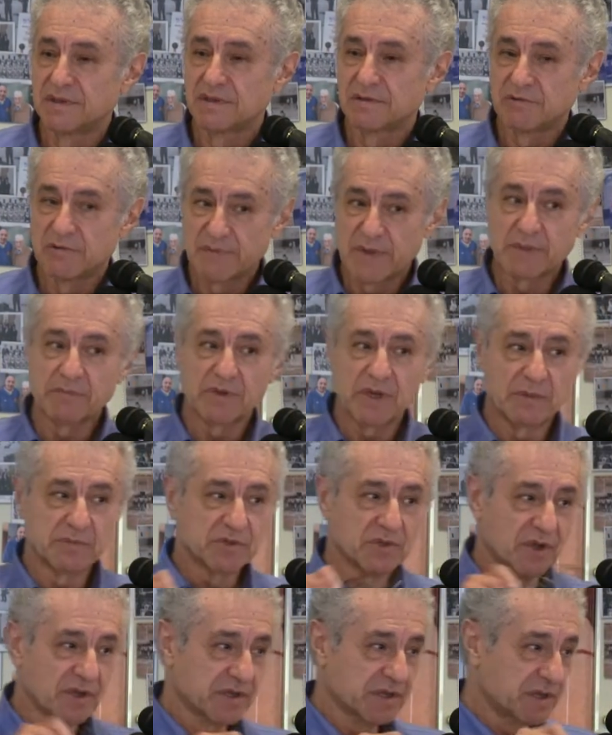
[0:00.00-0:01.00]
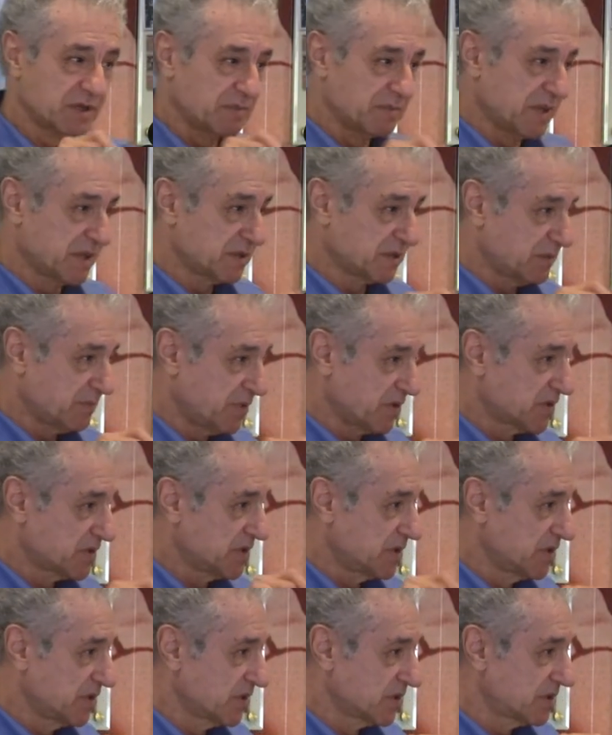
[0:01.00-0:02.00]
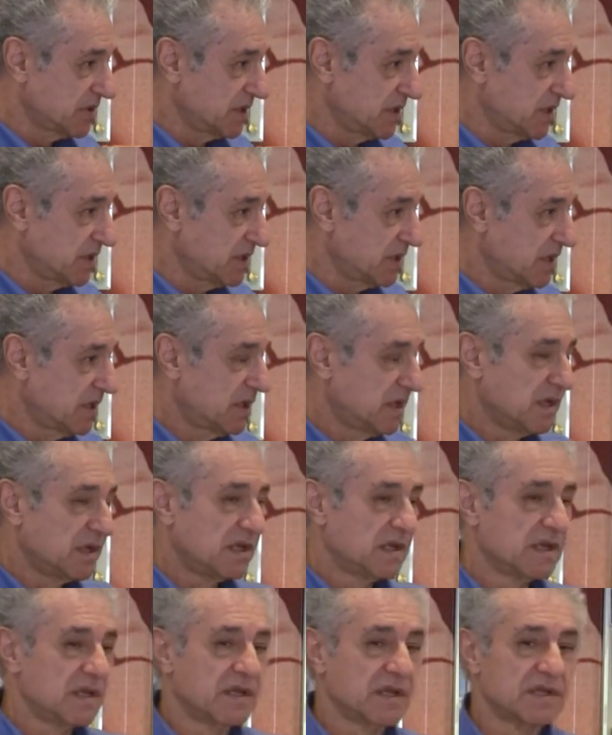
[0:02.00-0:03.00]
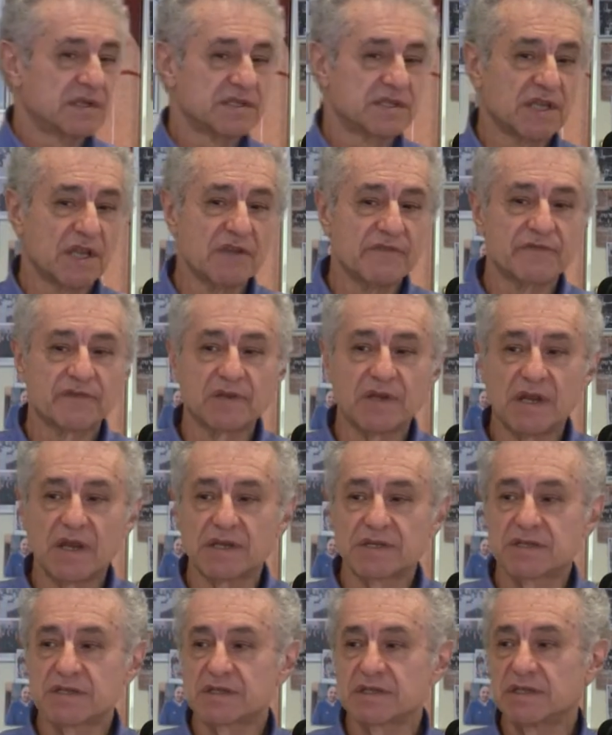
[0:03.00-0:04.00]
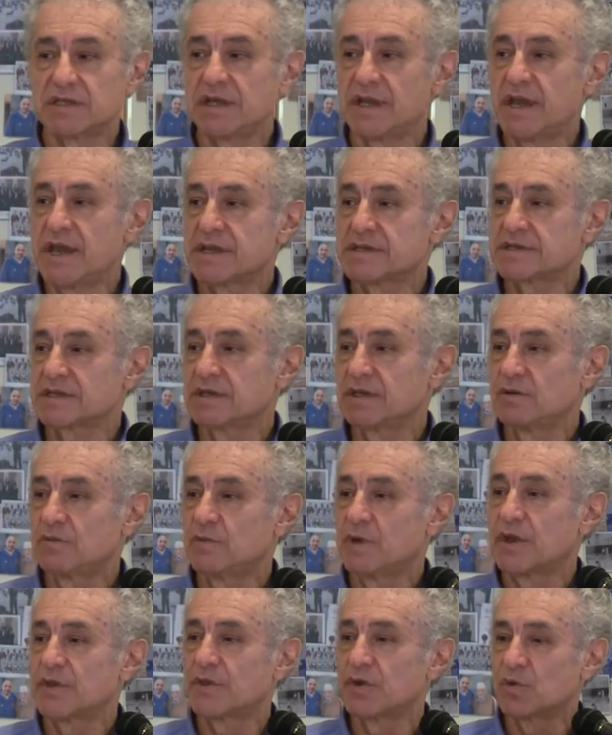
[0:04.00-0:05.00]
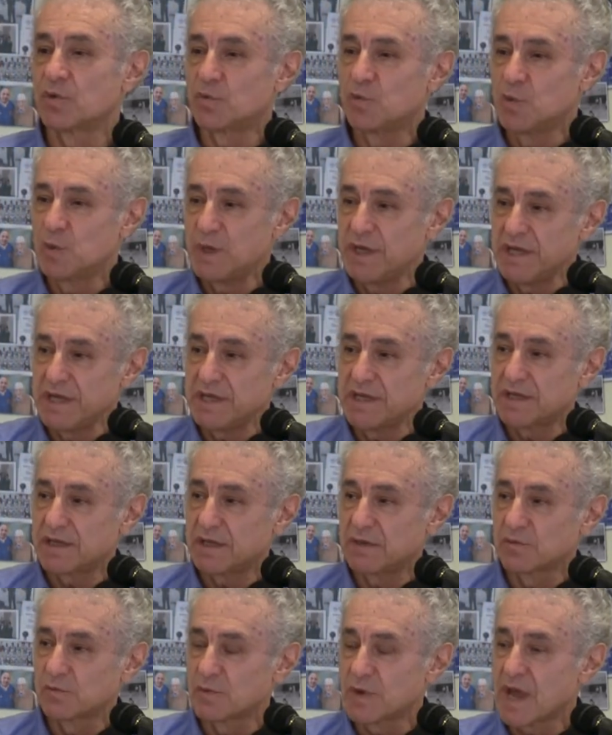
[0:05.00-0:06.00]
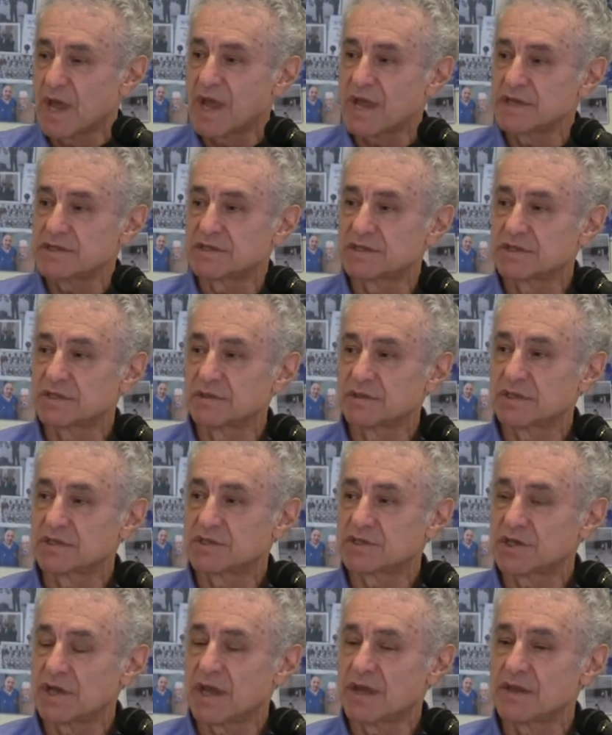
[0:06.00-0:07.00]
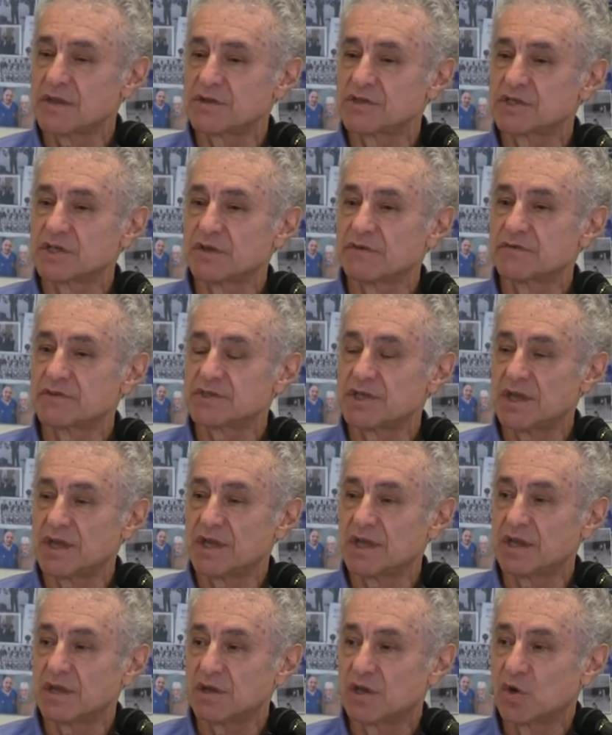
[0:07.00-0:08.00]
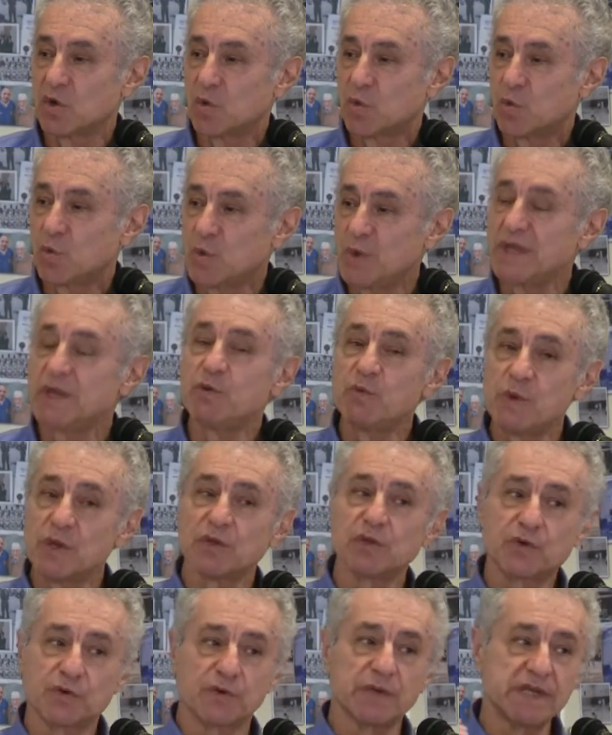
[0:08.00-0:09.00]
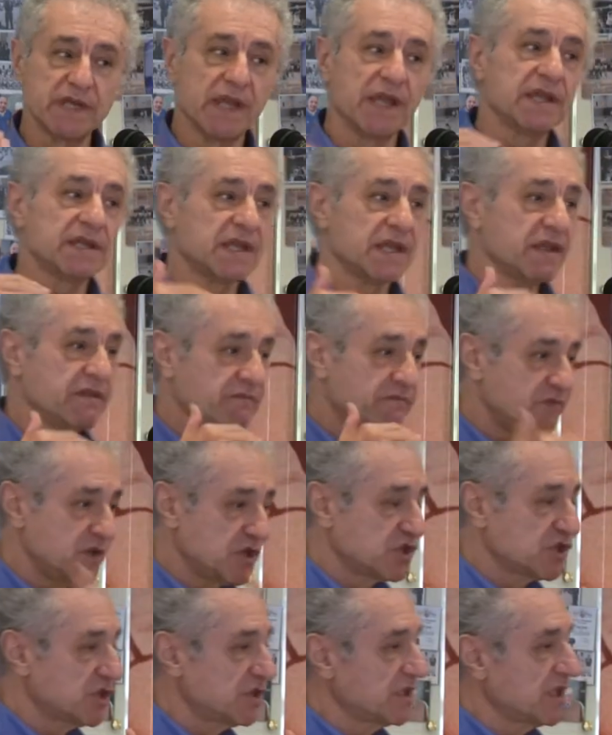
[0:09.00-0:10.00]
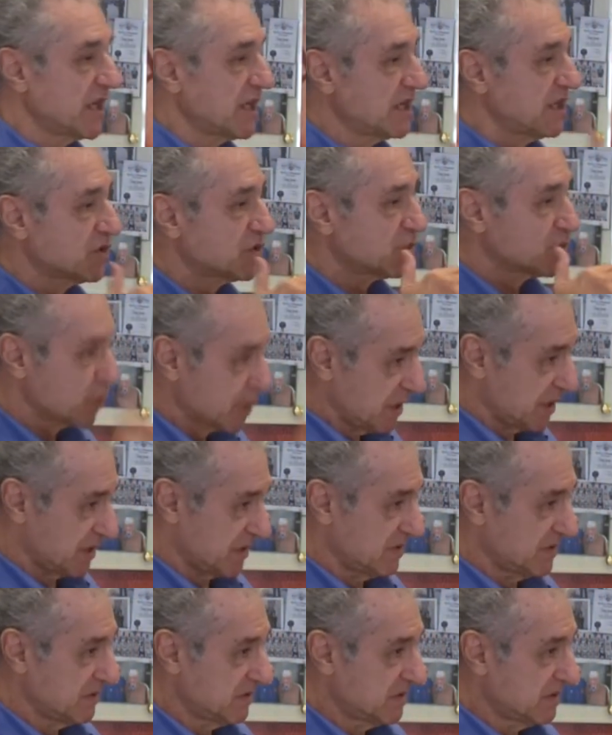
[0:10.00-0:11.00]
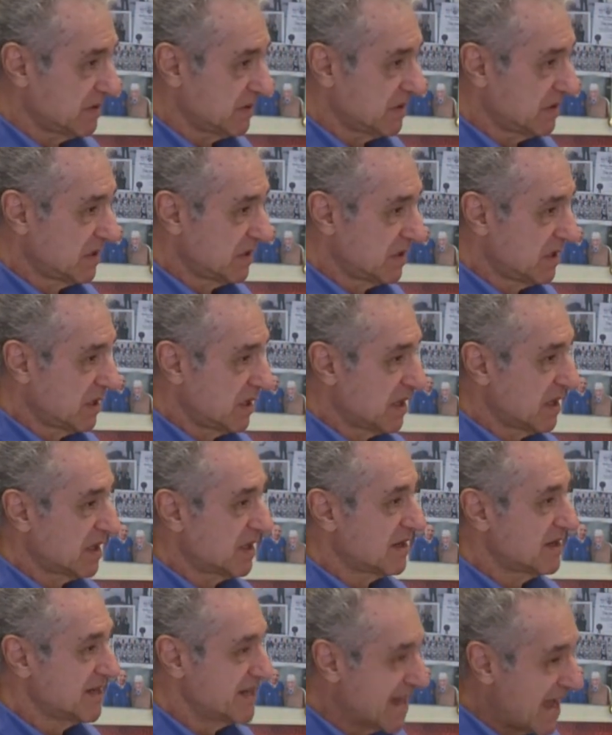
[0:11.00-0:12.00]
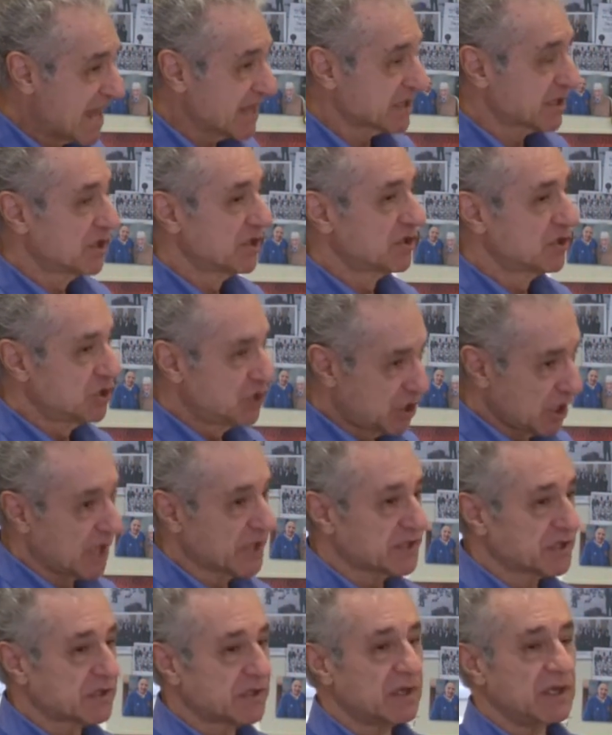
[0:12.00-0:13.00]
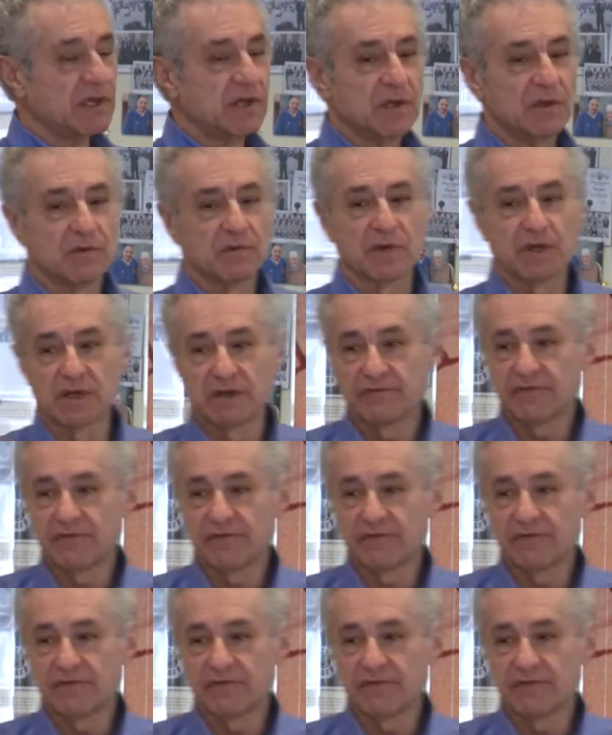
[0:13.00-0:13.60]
remember I'm talking about the person in your seat, self-consciously asking whether we can rise to the challenge of saying we will create a vision that is real, not just we're going to